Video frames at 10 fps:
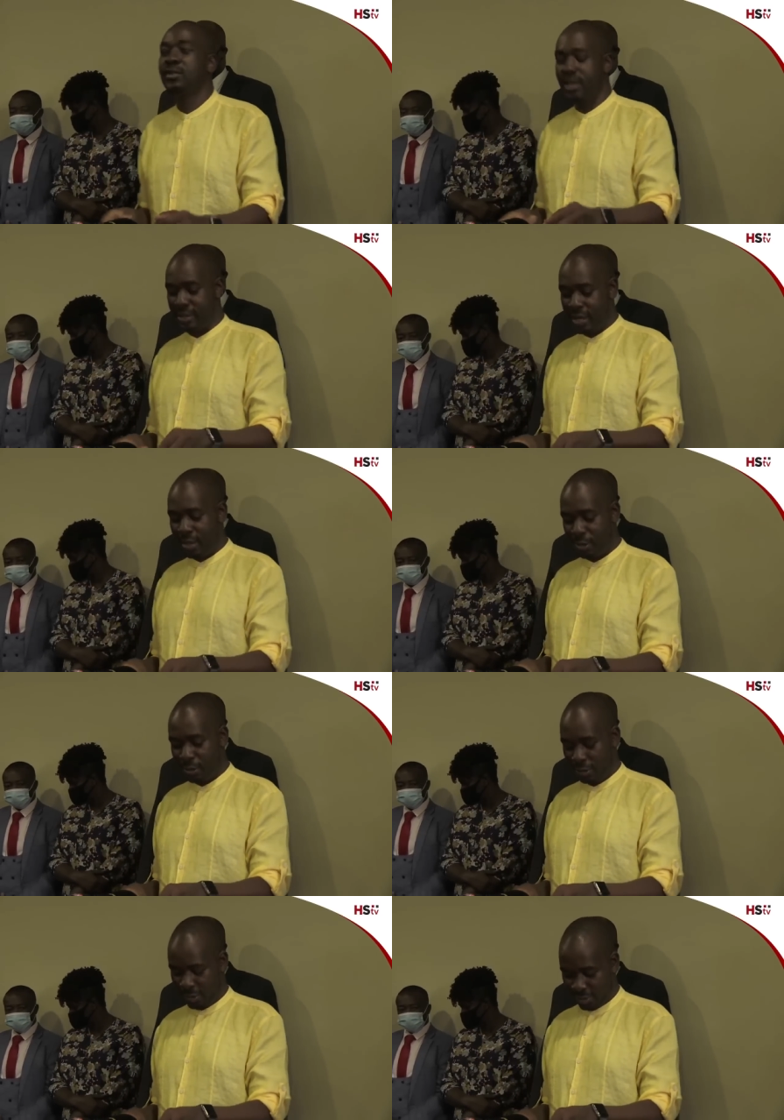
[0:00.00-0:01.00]
As I
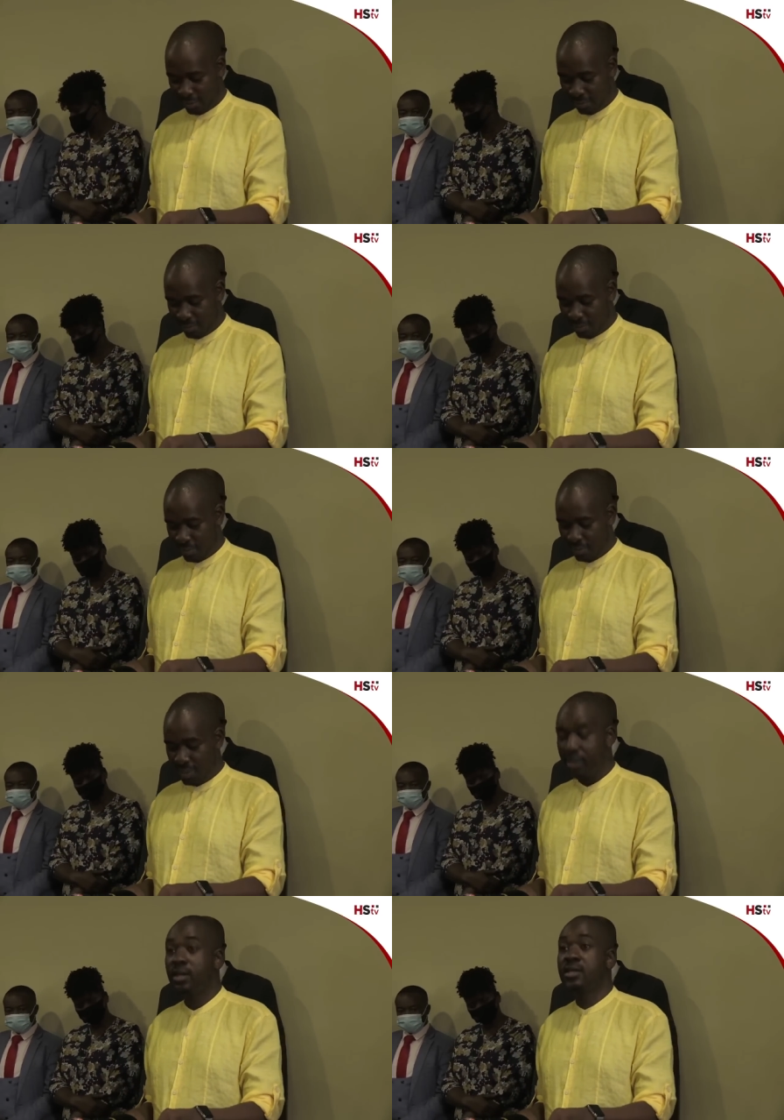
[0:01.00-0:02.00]
conclude,
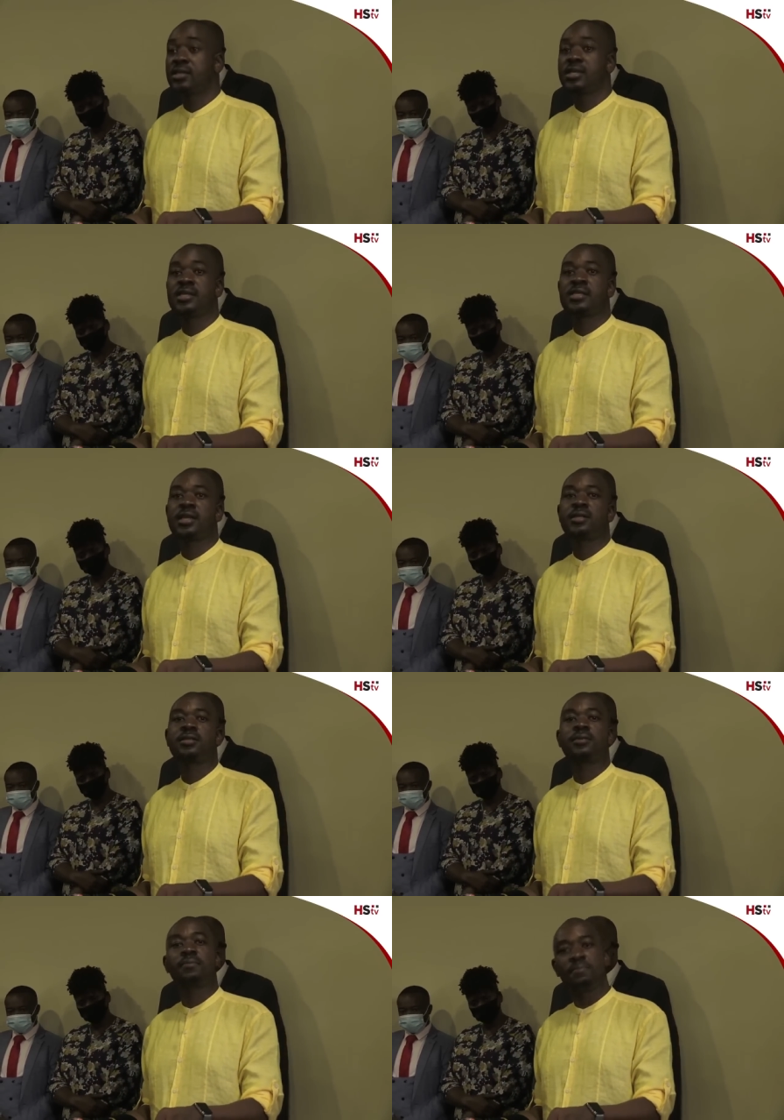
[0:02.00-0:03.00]
is citizen
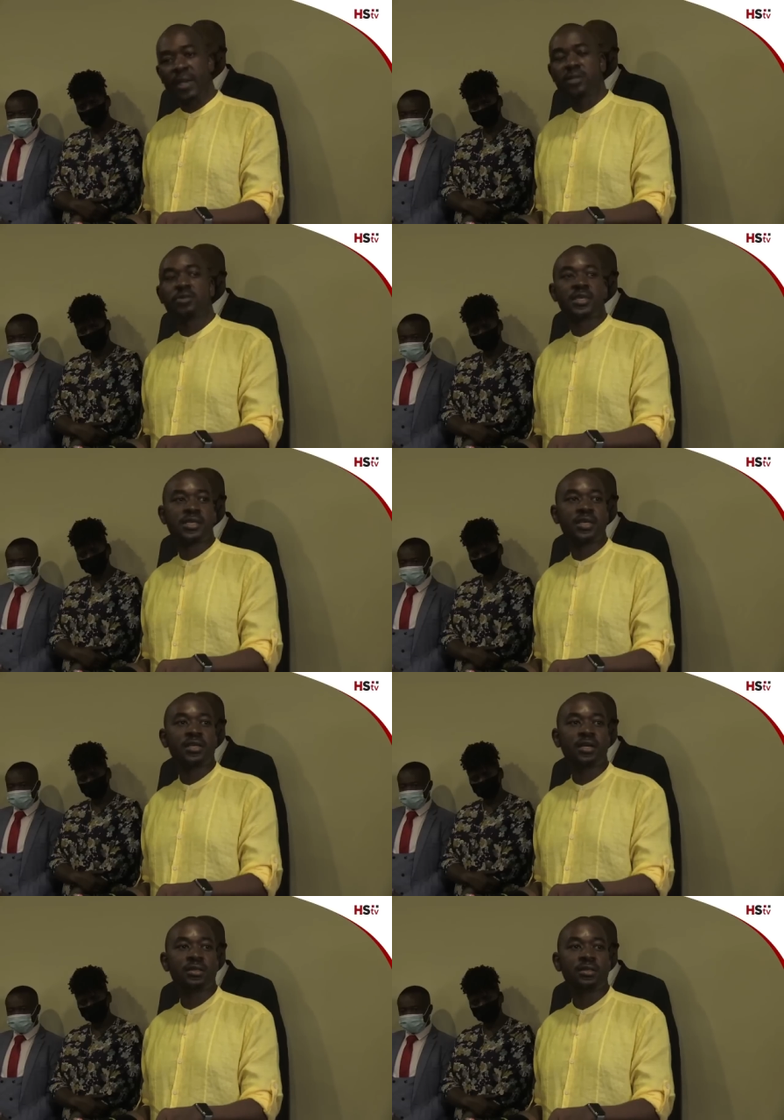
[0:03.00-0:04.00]
back to the center.